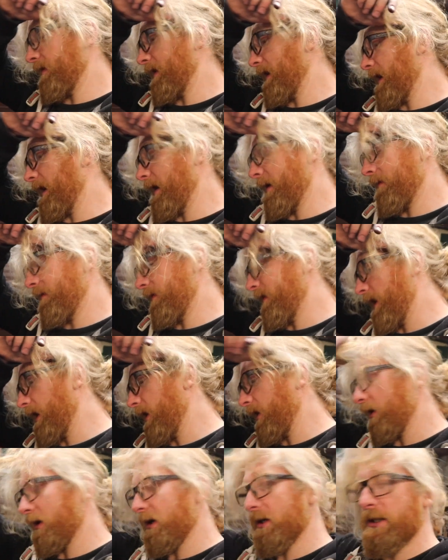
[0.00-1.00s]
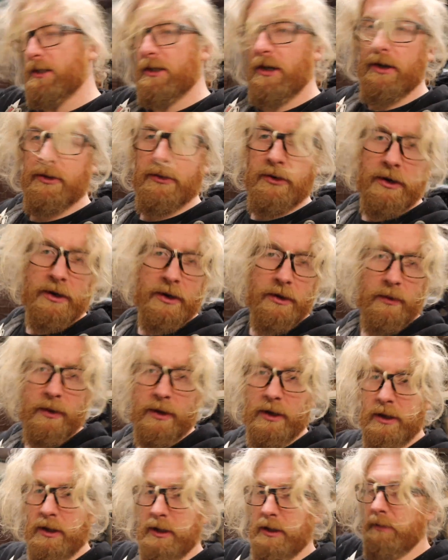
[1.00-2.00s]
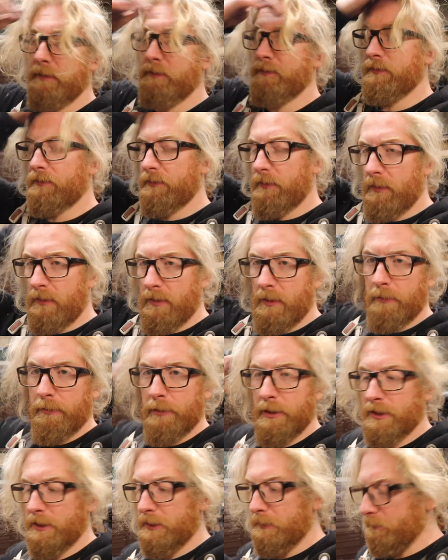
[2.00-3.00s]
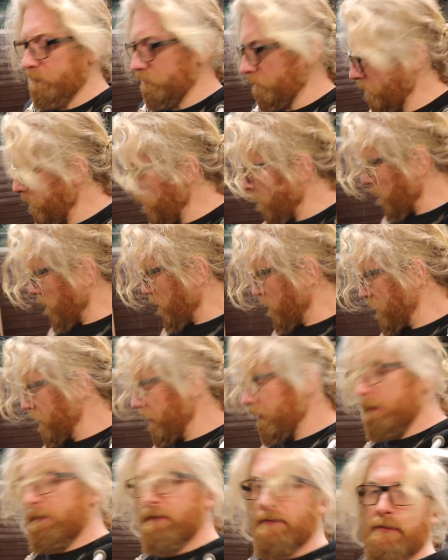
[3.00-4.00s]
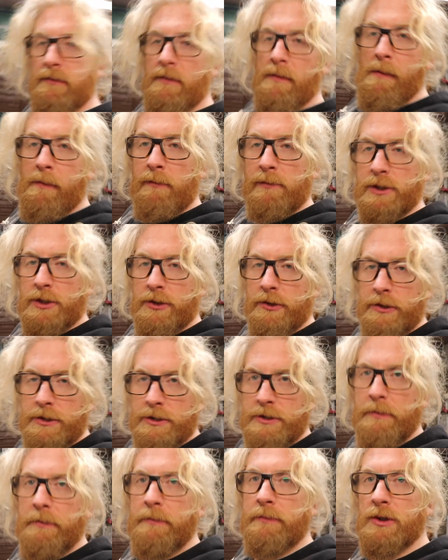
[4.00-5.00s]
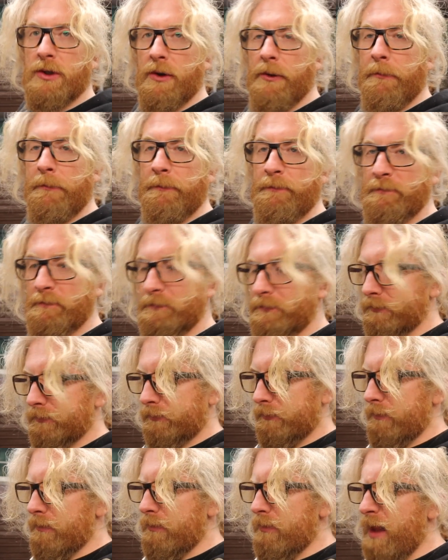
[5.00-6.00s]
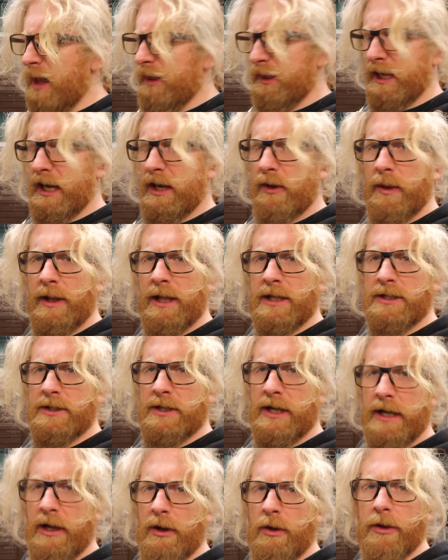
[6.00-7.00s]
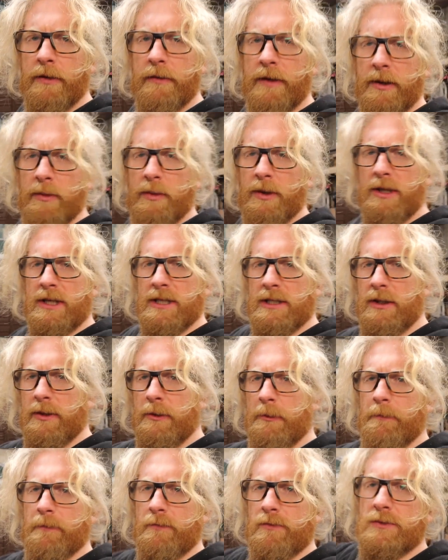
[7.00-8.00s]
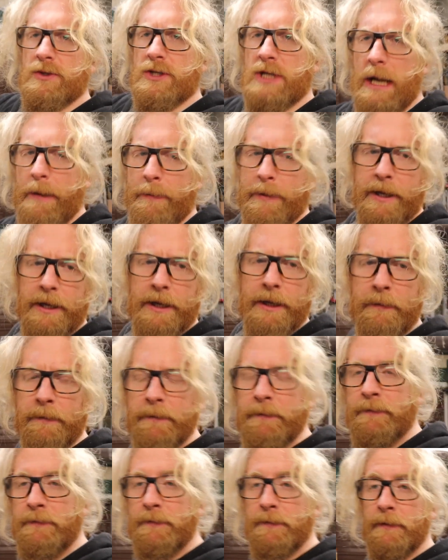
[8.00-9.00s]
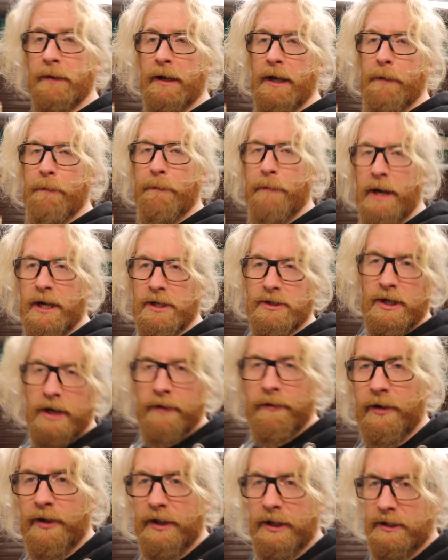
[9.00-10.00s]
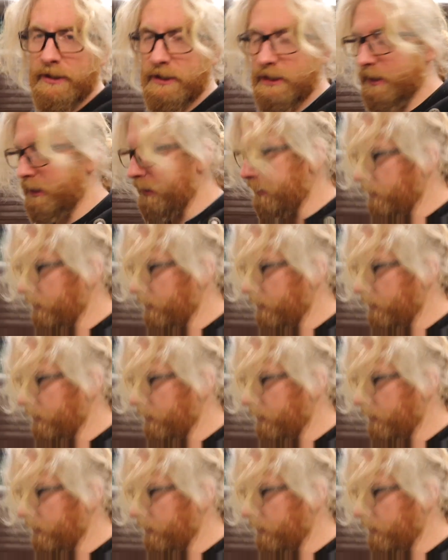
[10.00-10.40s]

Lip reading: I already started rounding one of the bloody screws, so I think I quite like to try and get hold of like one of these little chappy impact driver things.